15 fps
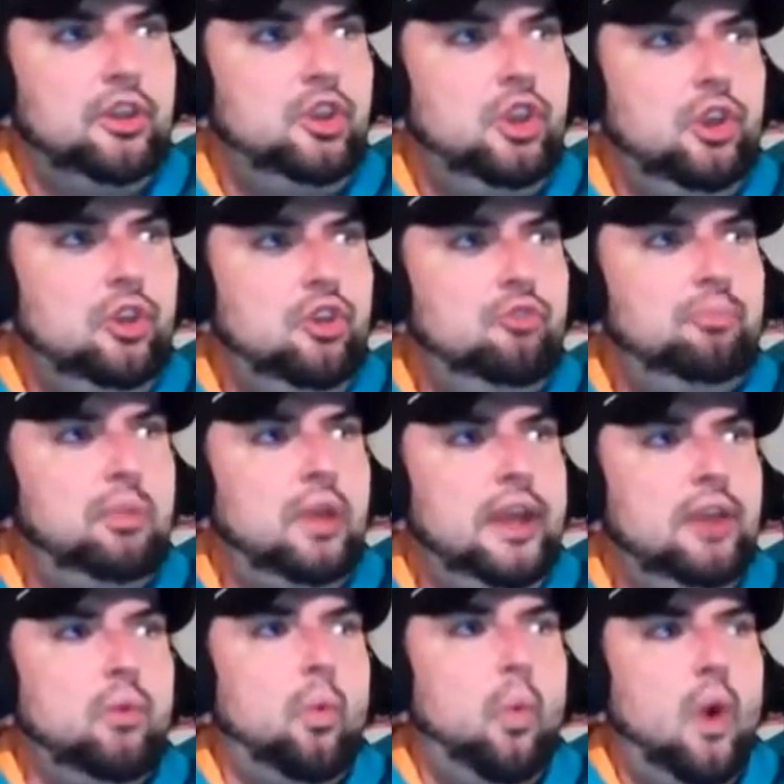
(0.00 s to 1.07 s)
you've
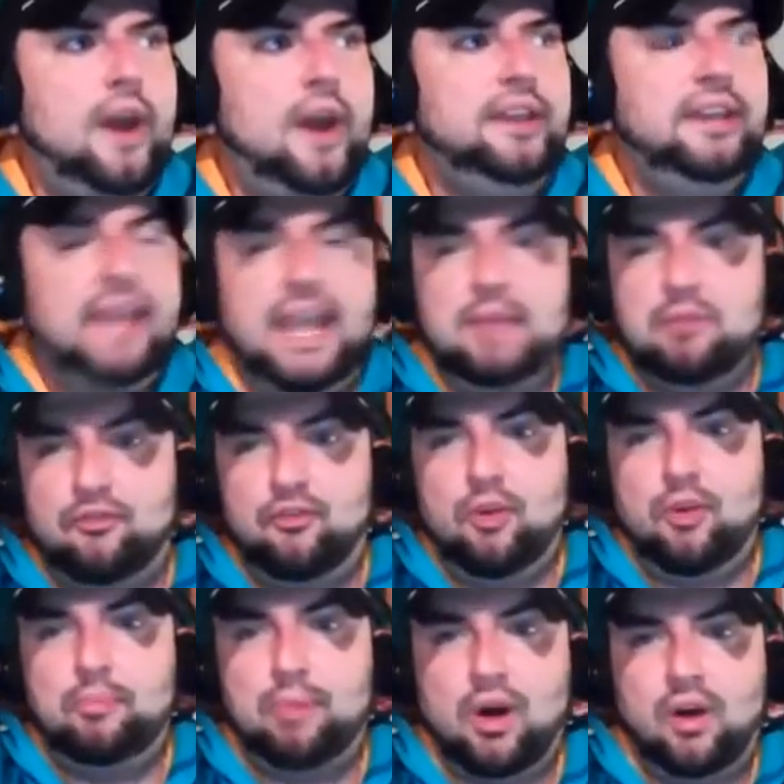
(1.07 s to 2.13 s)
played one game of
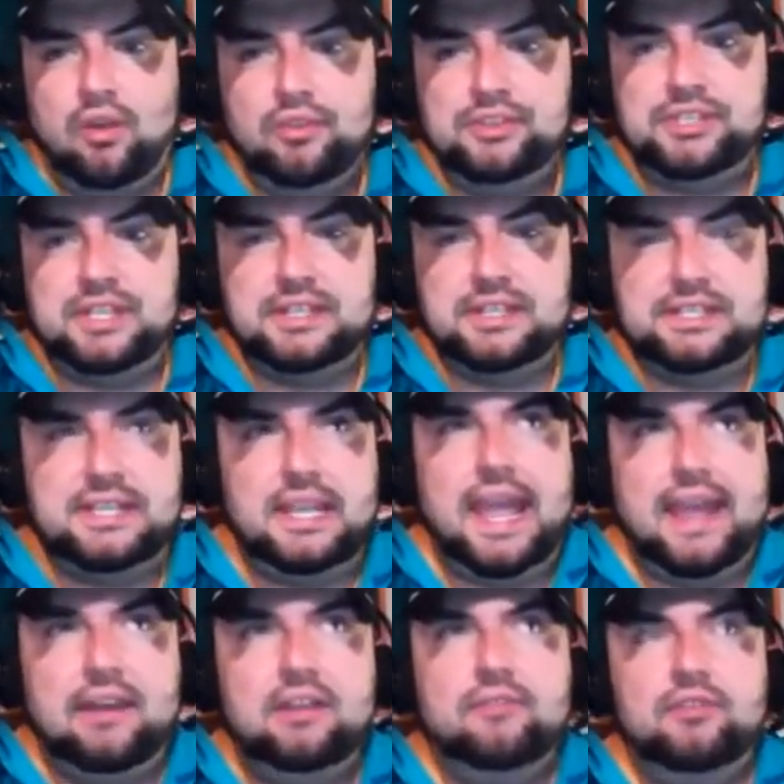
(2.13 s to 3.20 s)
football since the
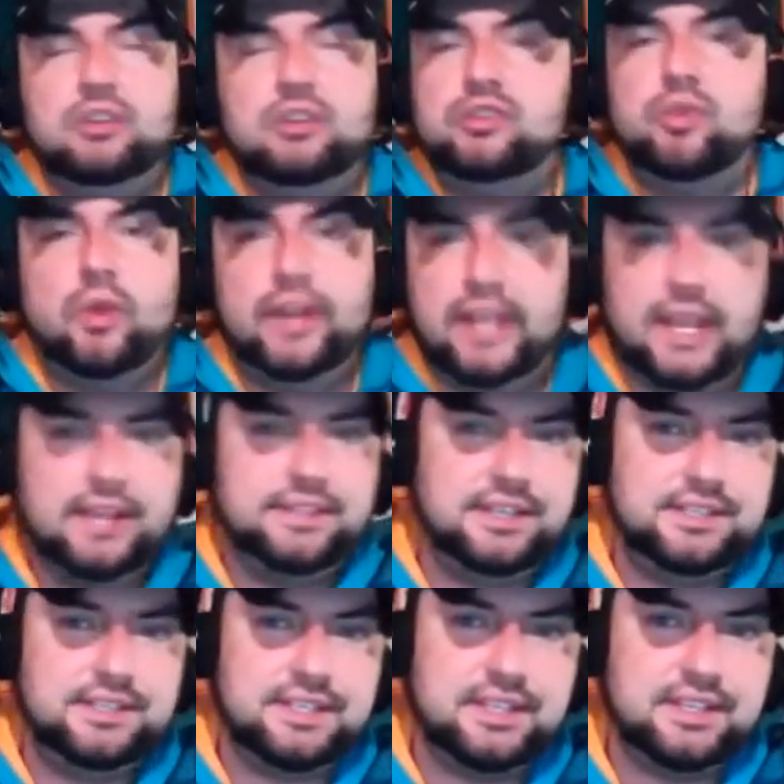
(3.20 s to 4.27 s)
end of the
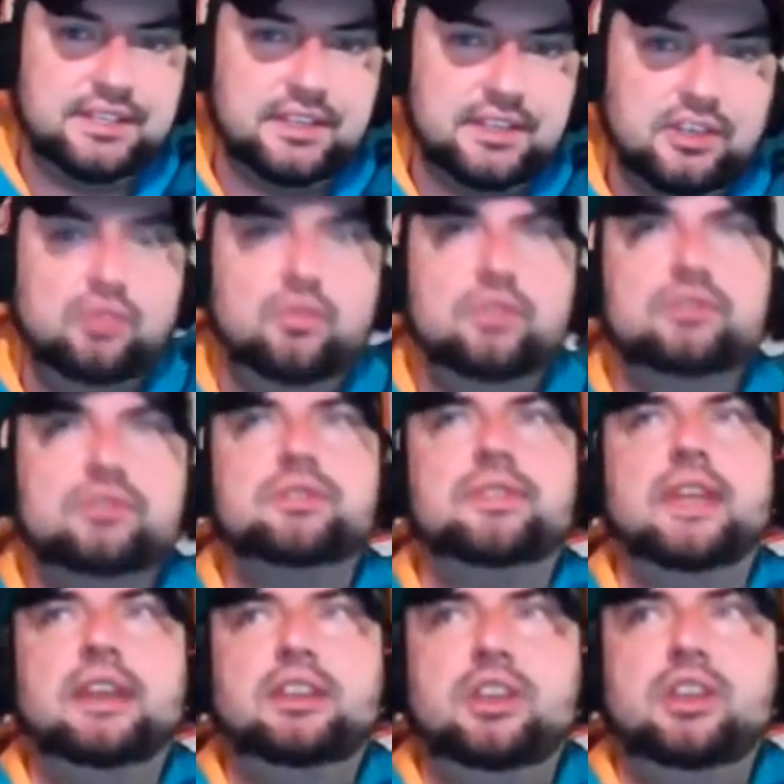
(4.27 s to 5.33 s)
2018 season. You would
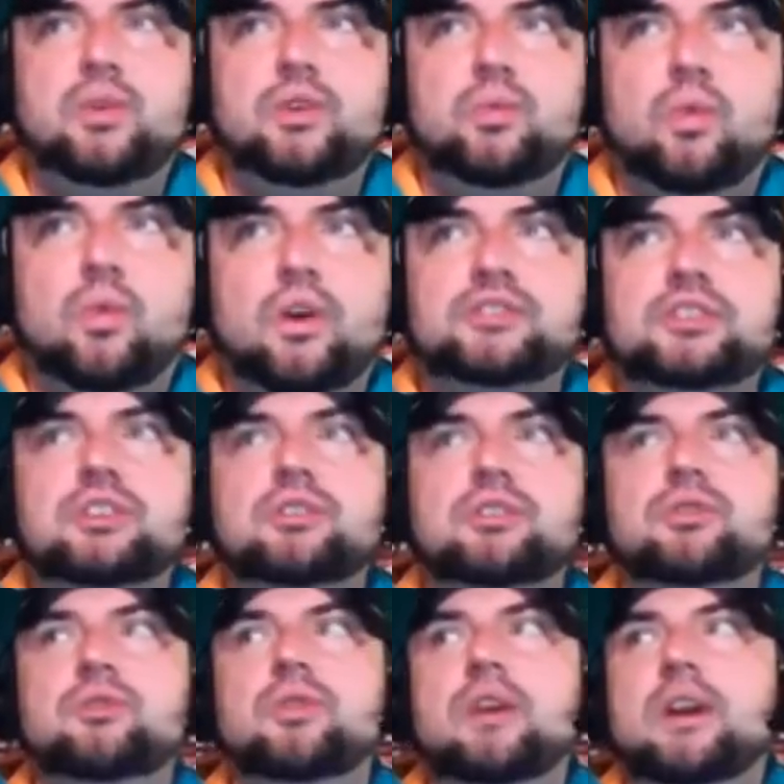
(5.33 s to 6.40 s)
think you would want
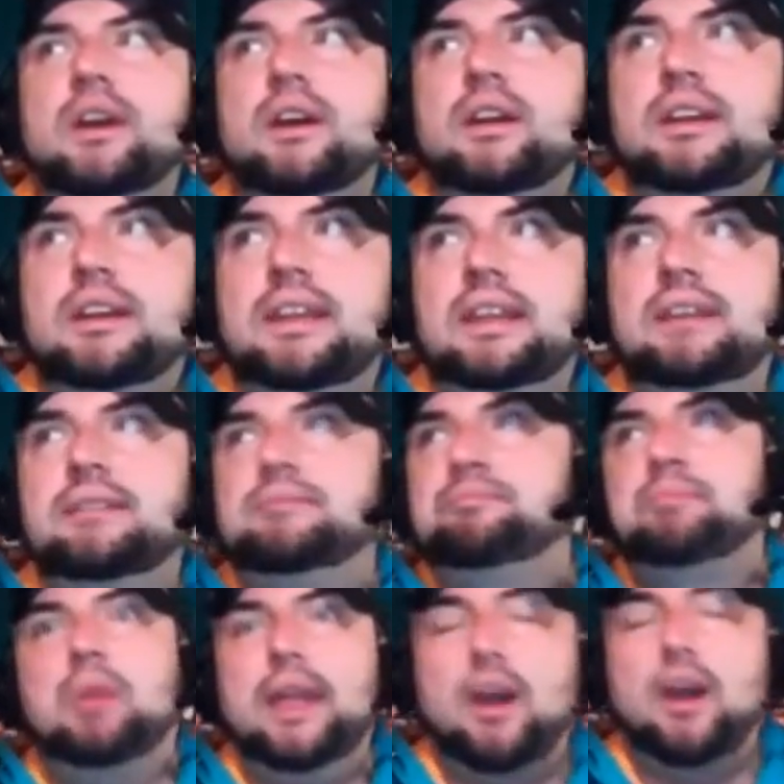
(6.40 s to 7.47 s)
to
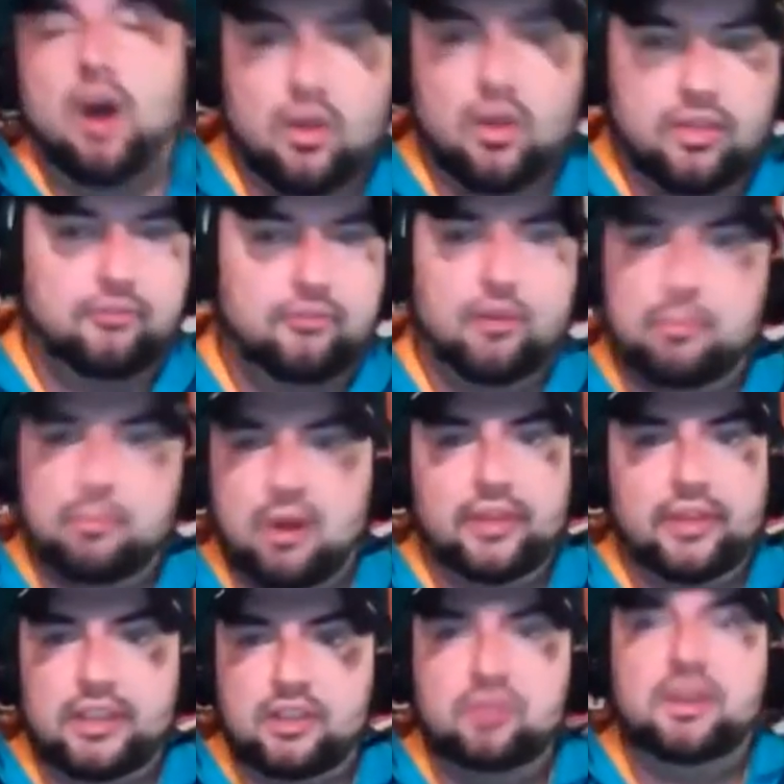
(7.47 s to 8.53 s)
play all the football
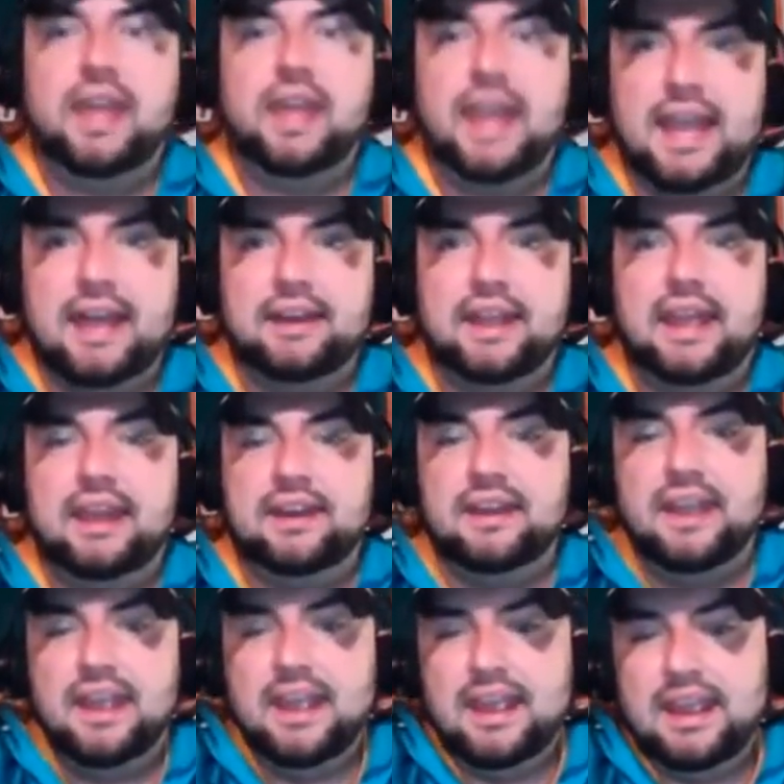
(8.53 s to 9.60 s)
that you can, and
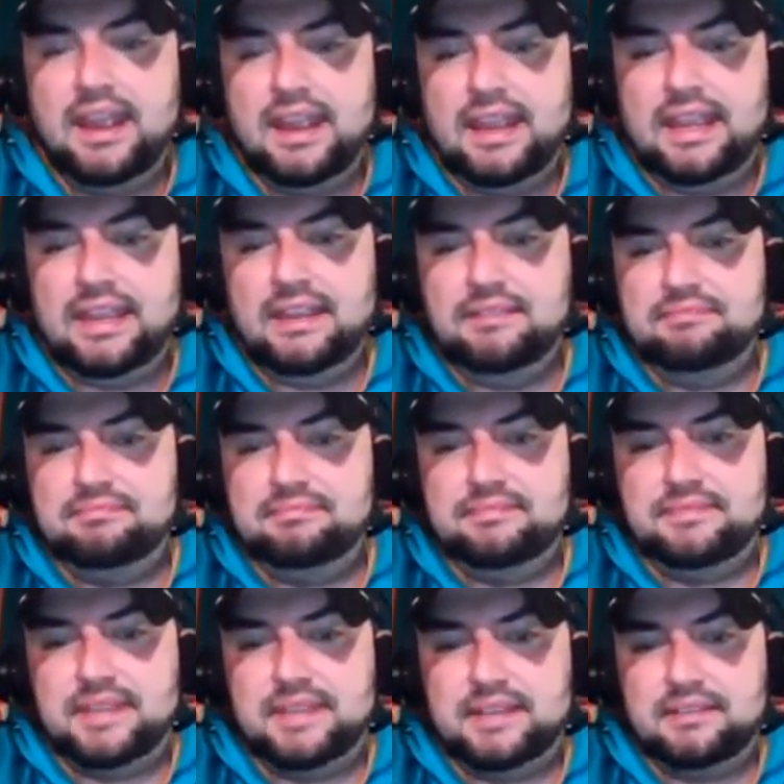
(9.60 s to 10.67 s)
he
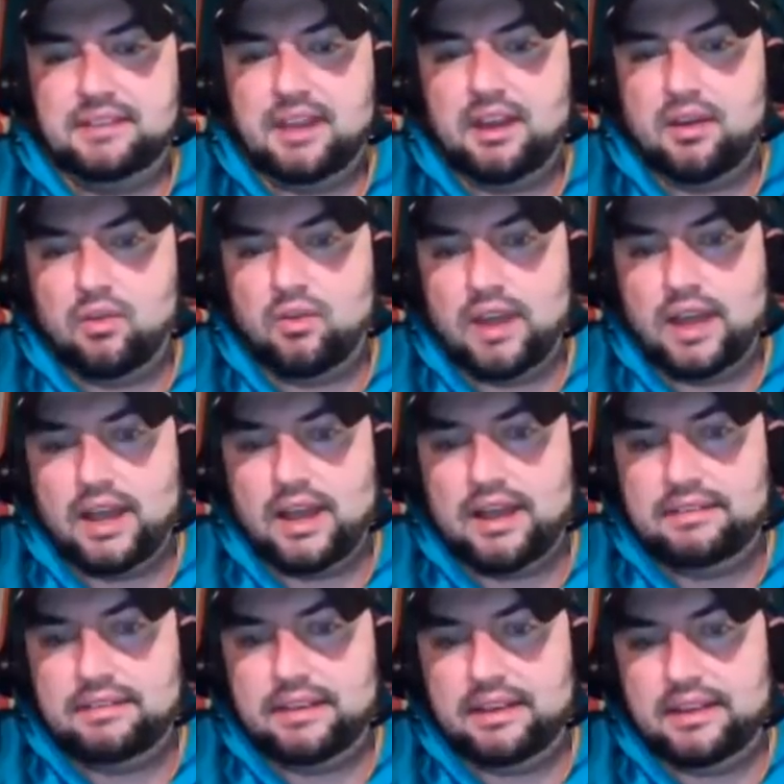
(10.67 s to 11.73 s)
didn't go.
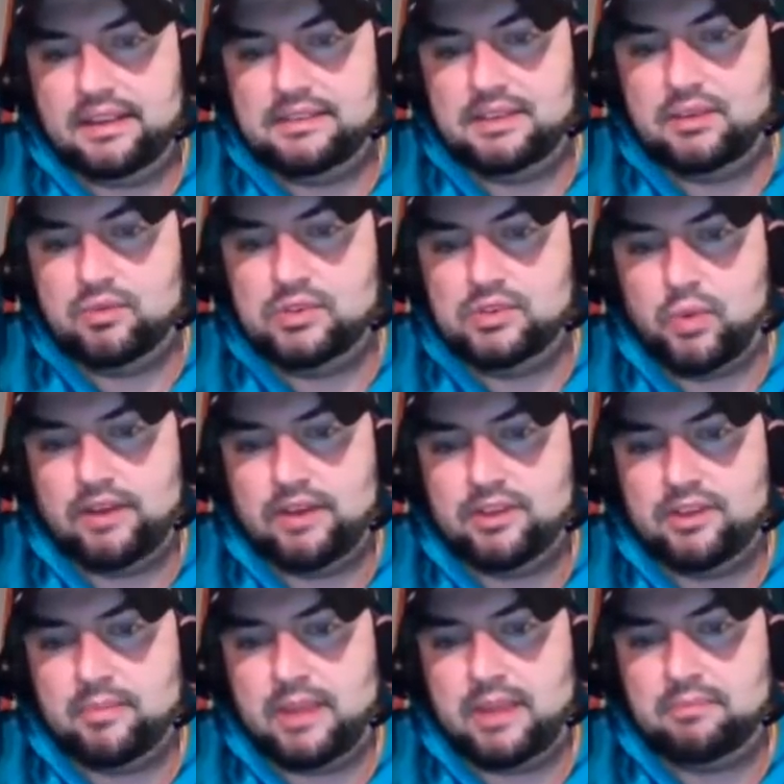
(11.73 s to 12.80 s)
It was weird
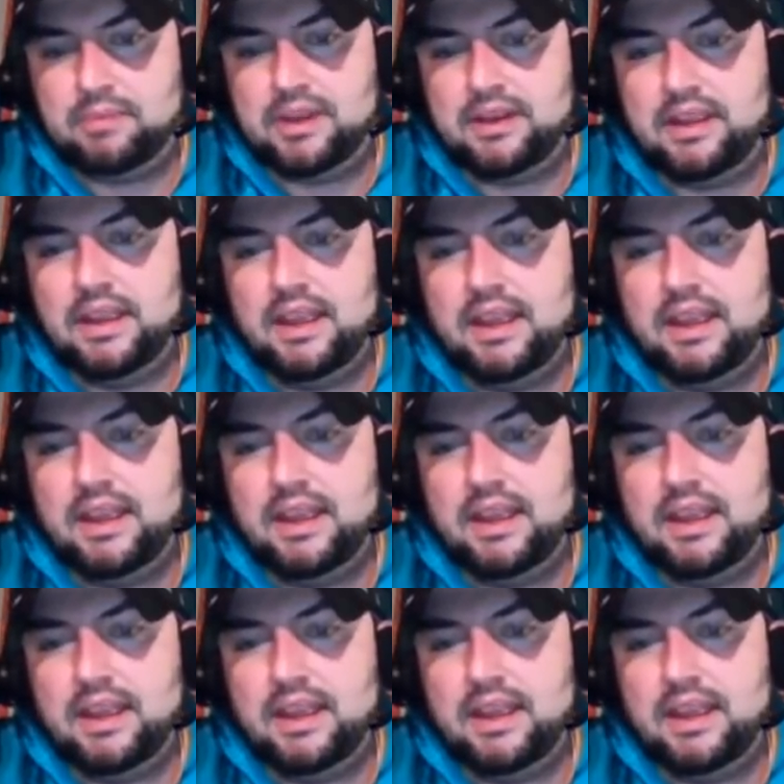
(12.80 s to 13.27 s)
to me, but